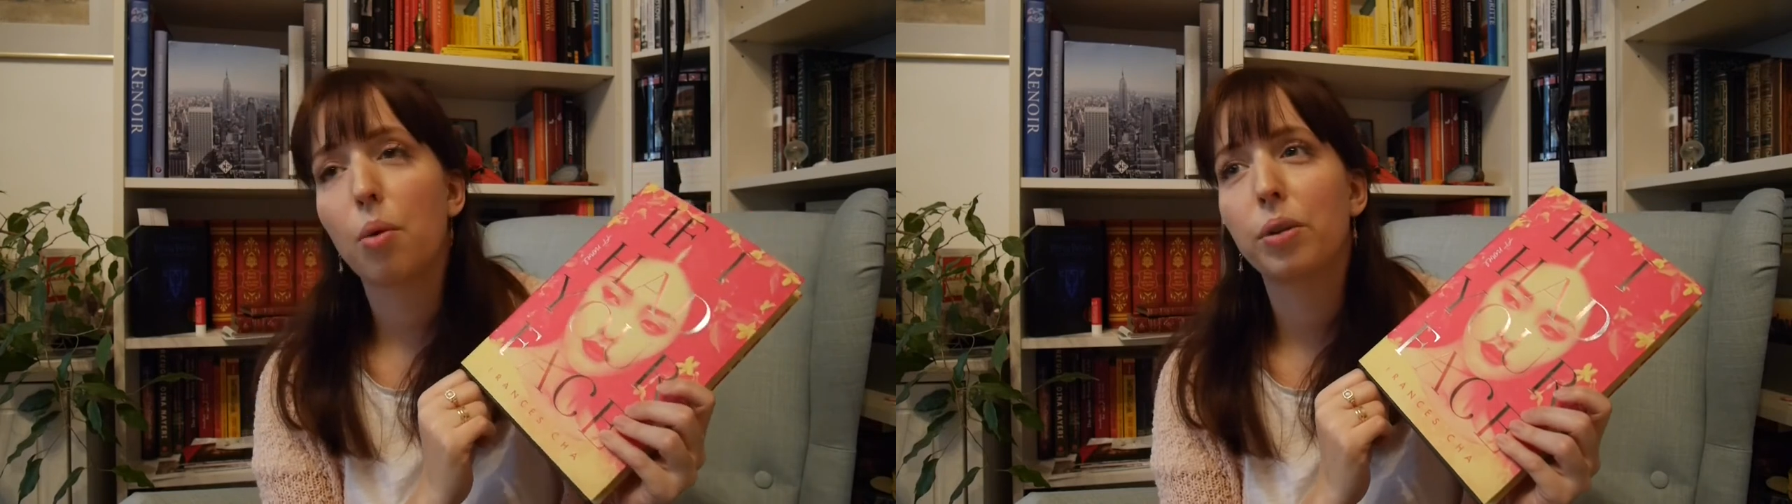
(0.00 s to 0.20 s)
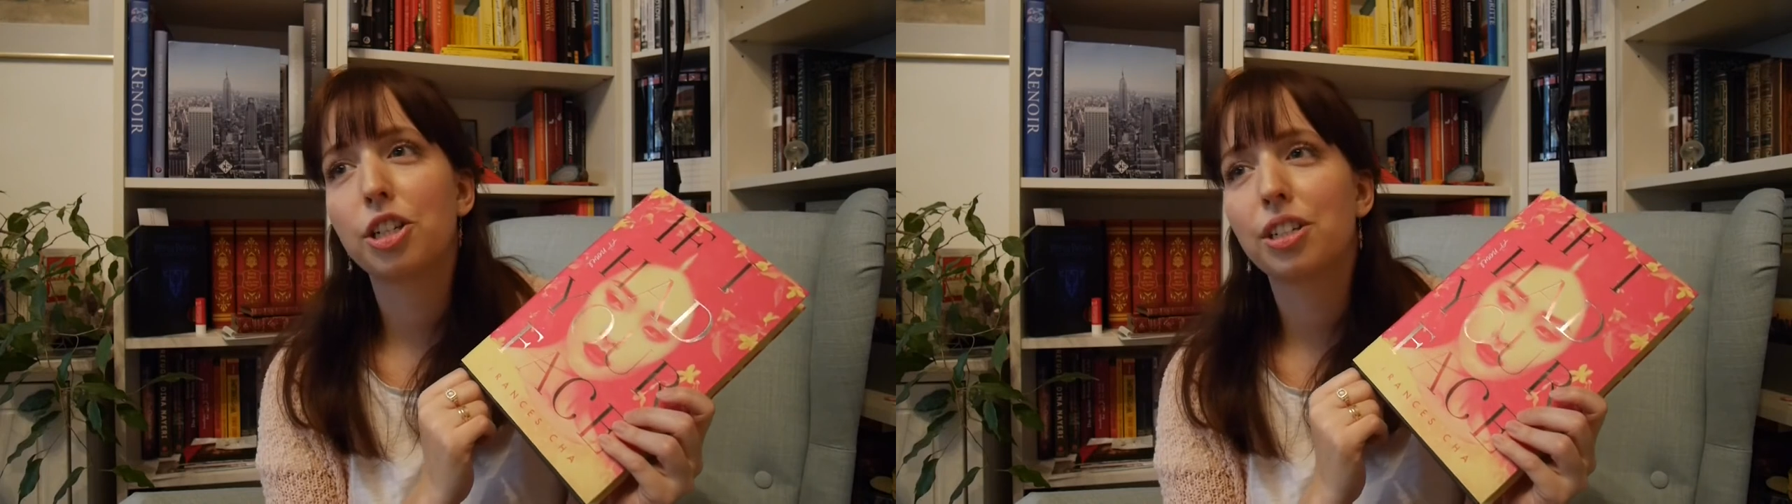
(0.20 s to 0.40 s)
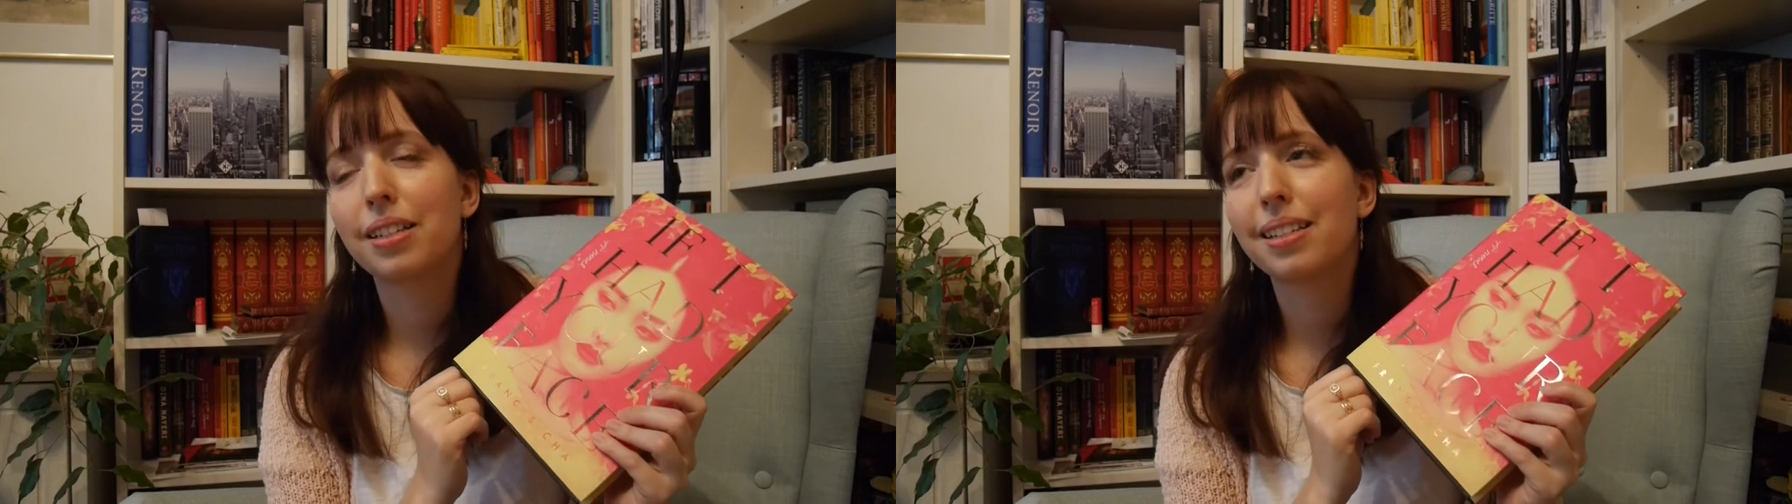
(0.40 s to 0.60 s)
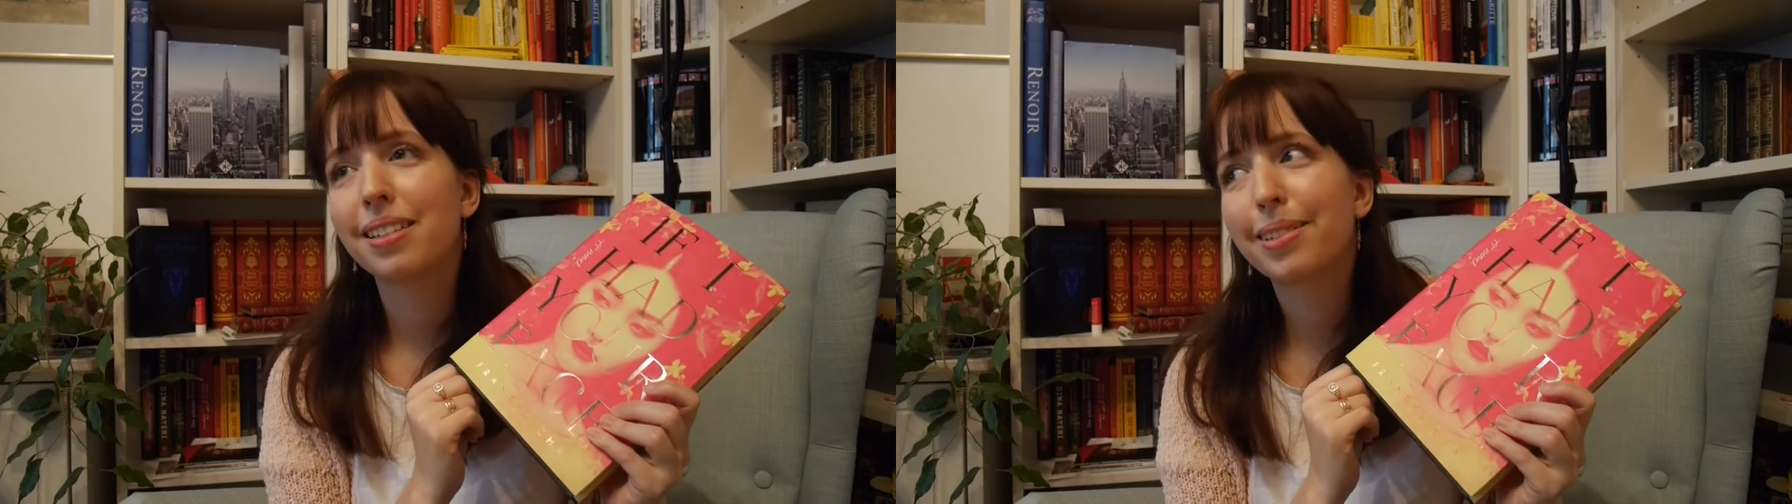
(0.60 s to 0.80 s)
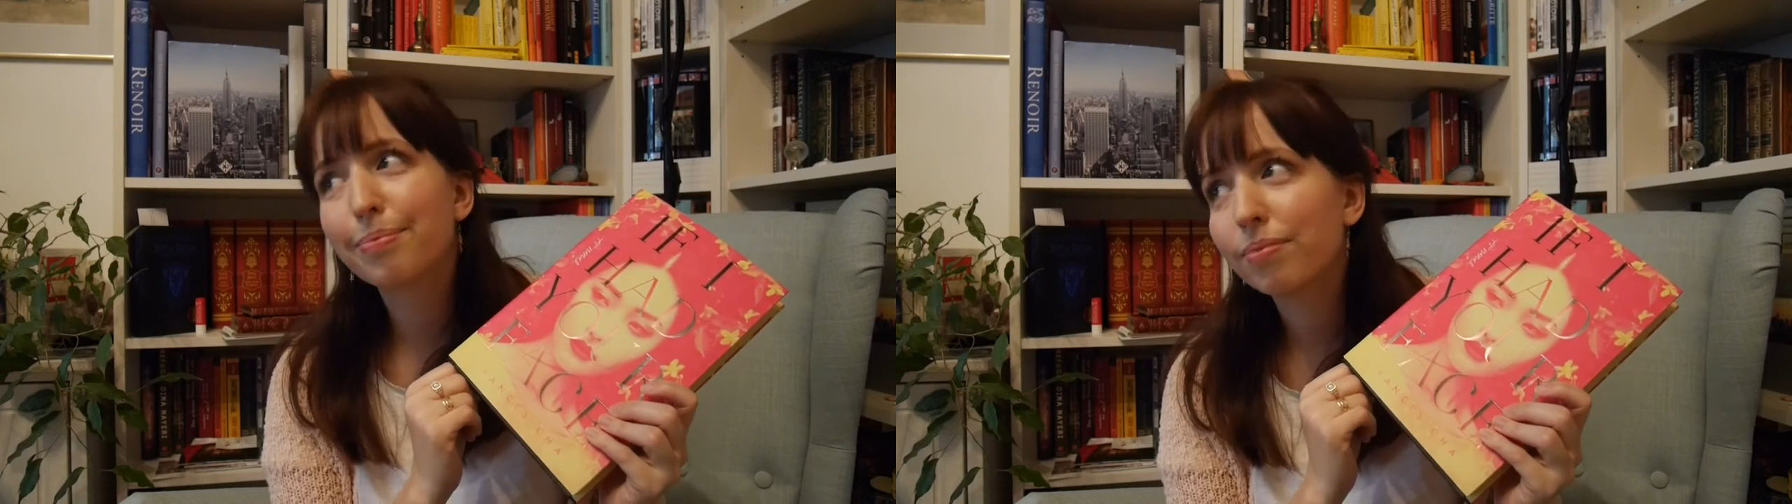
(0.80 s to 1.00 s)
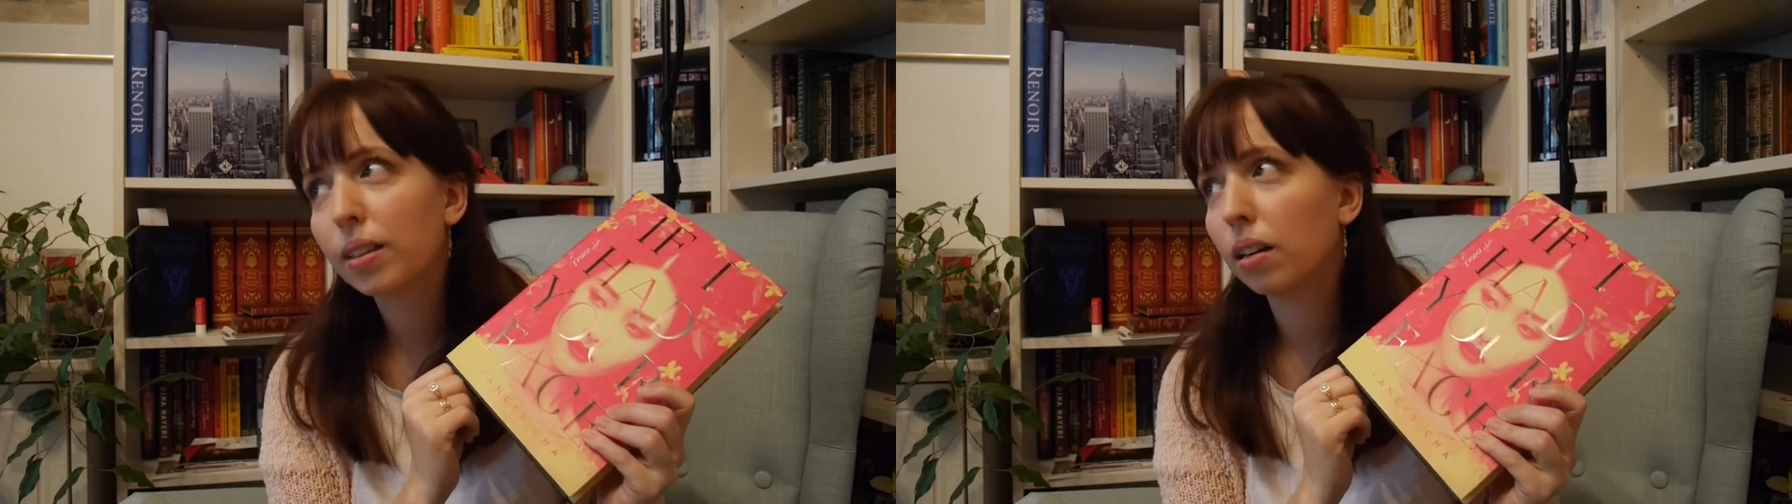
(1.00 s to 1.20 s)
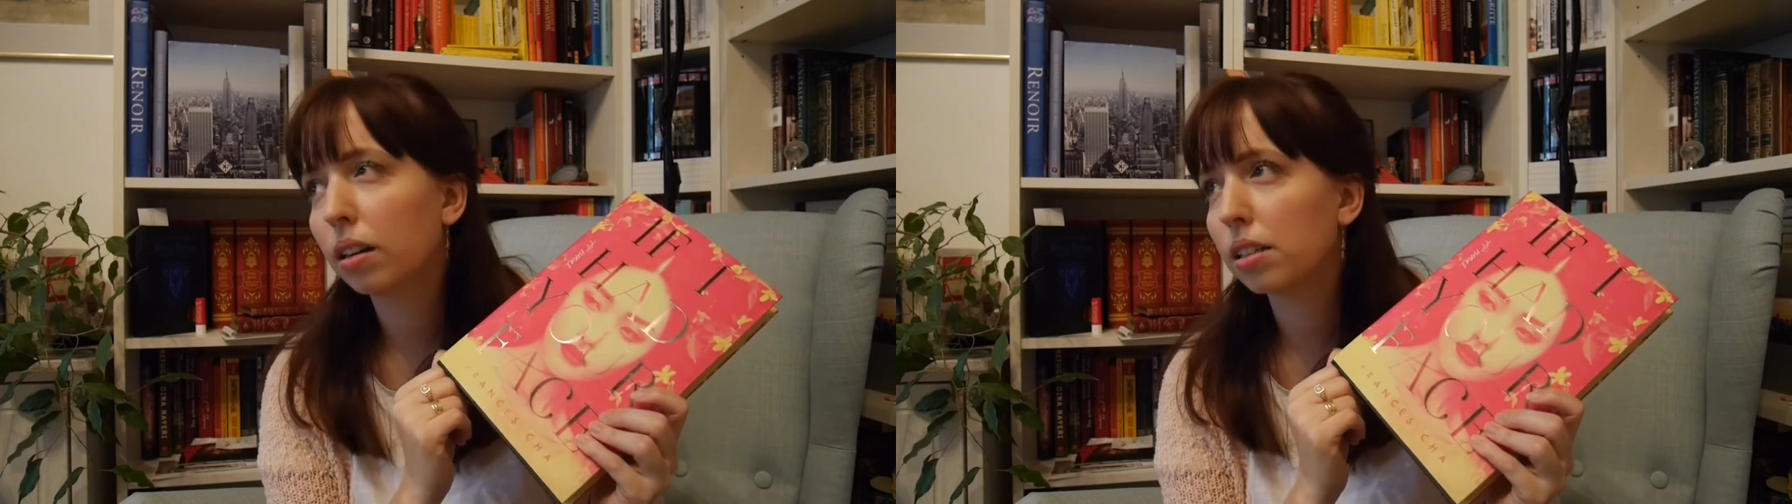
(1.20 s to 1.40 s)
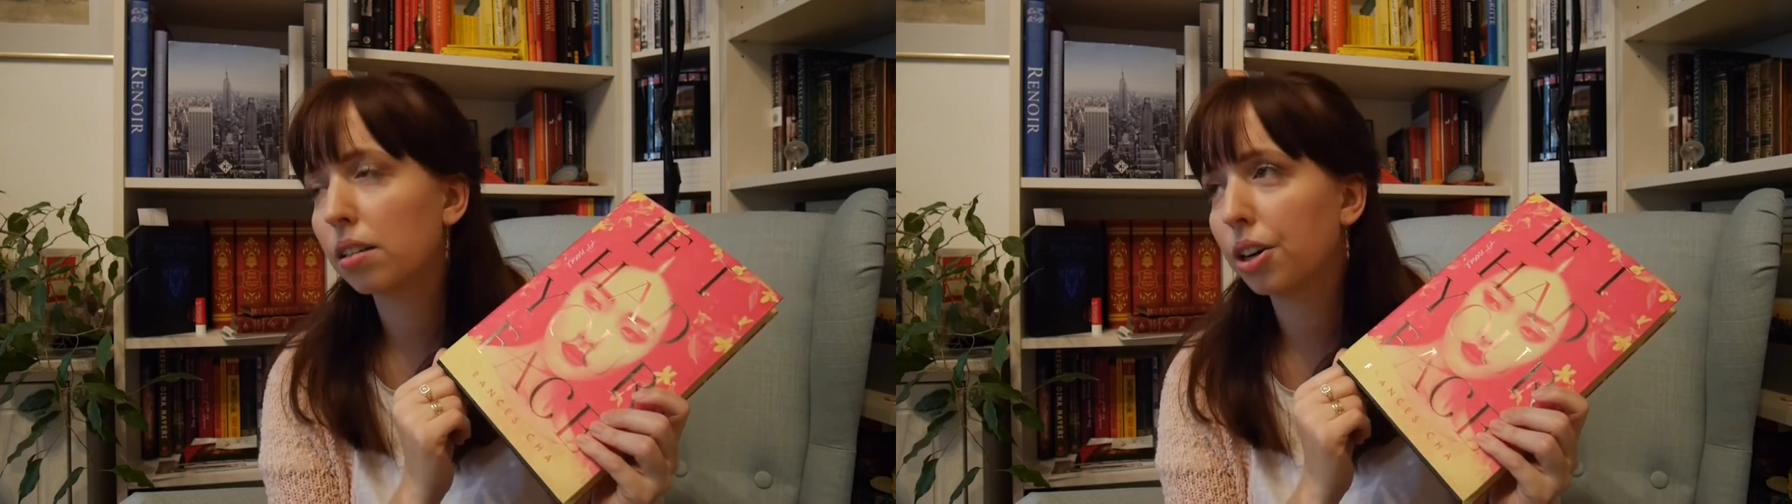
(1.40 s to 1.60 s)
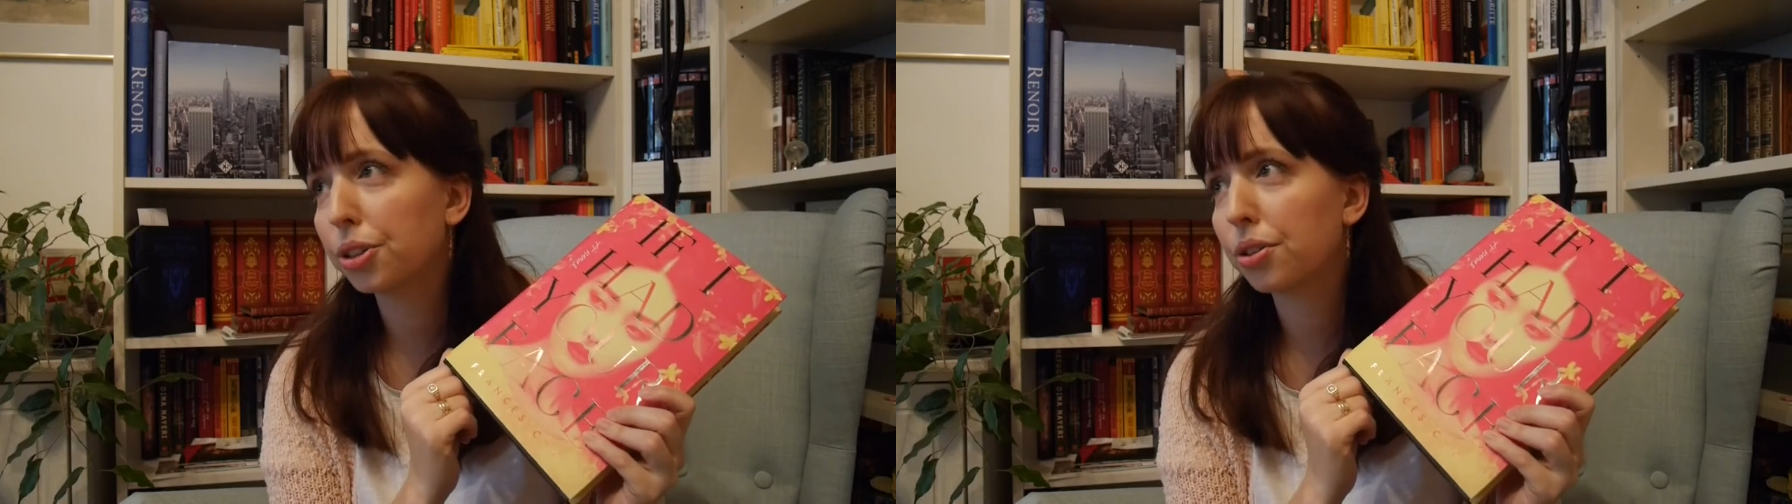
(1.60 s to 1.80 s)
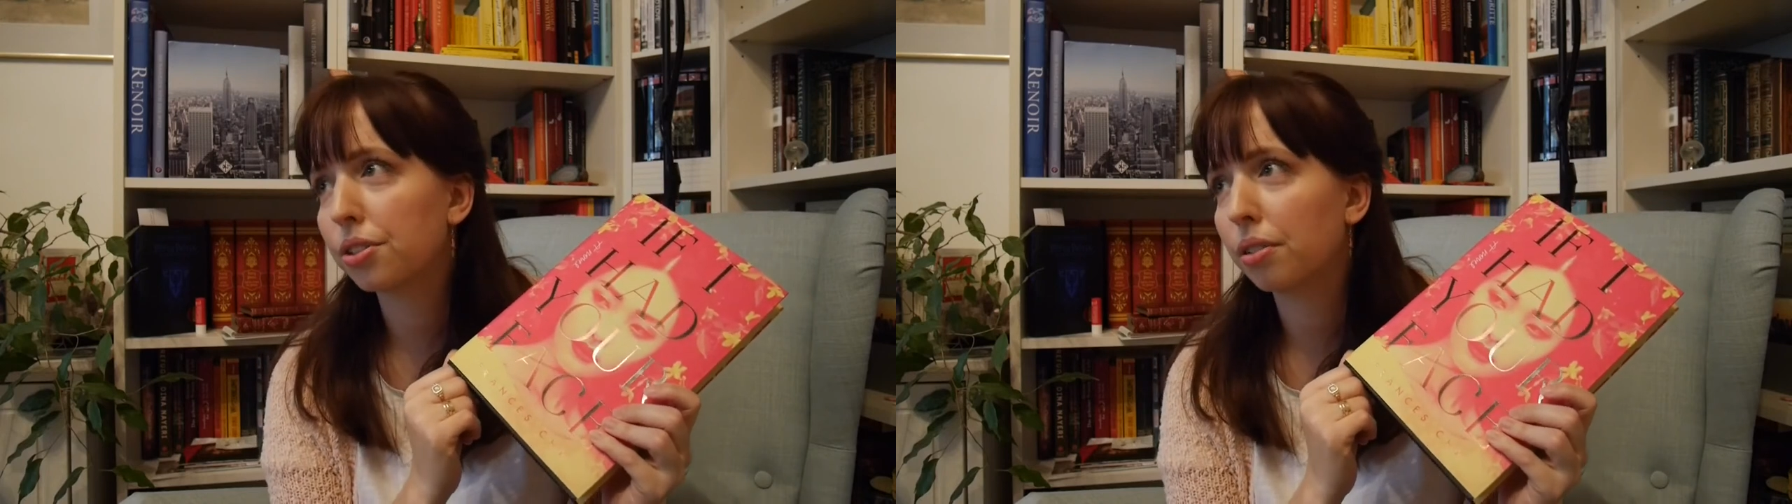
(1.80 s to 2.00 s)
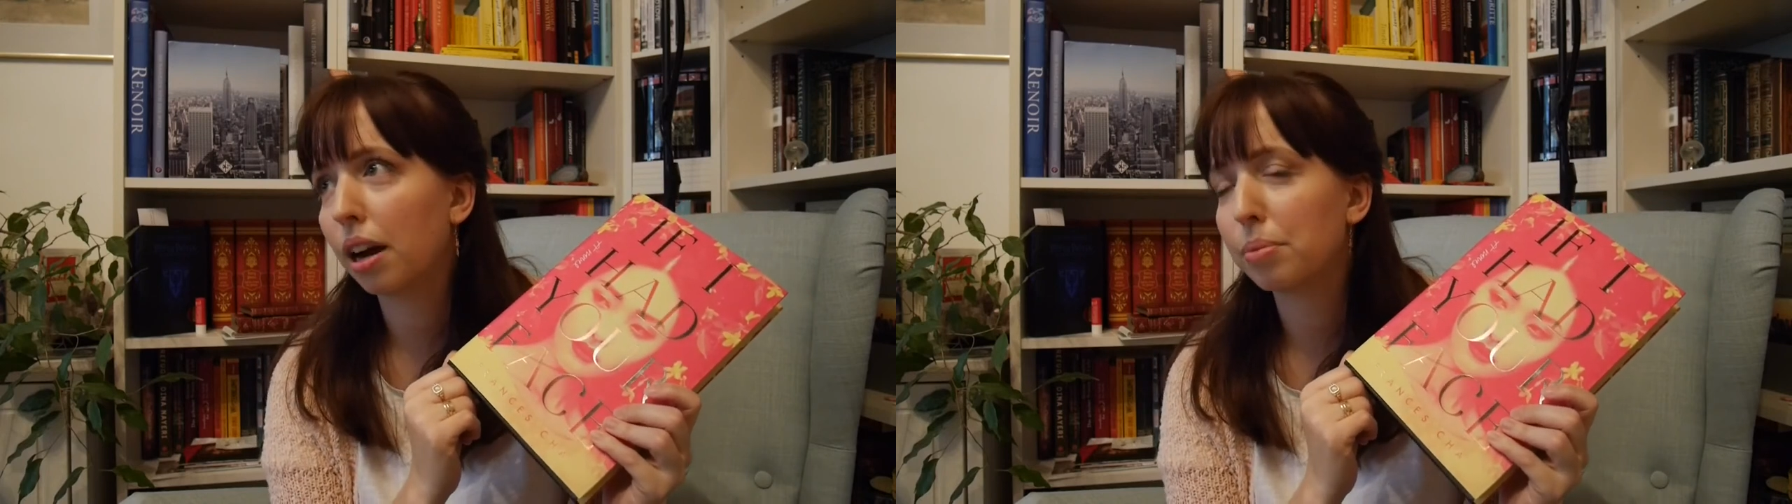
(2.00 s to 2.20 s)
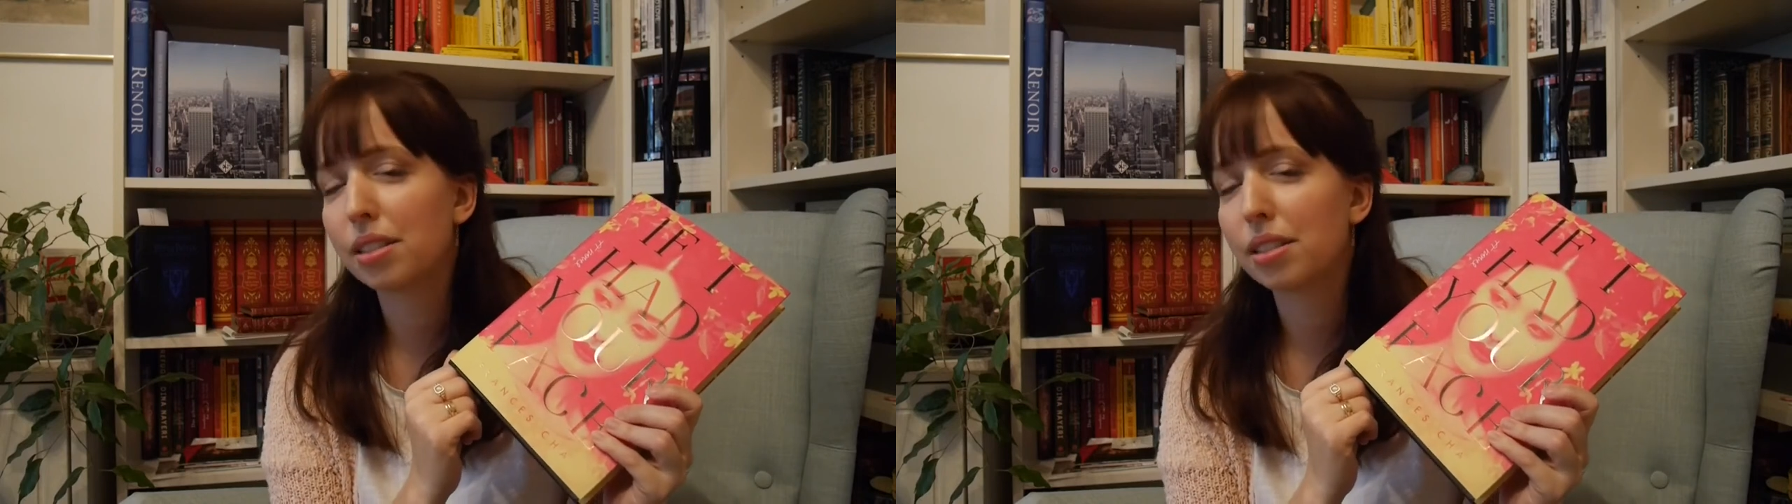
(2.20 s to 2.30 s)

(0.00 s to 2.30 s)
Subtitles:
which is, it's hard to describe.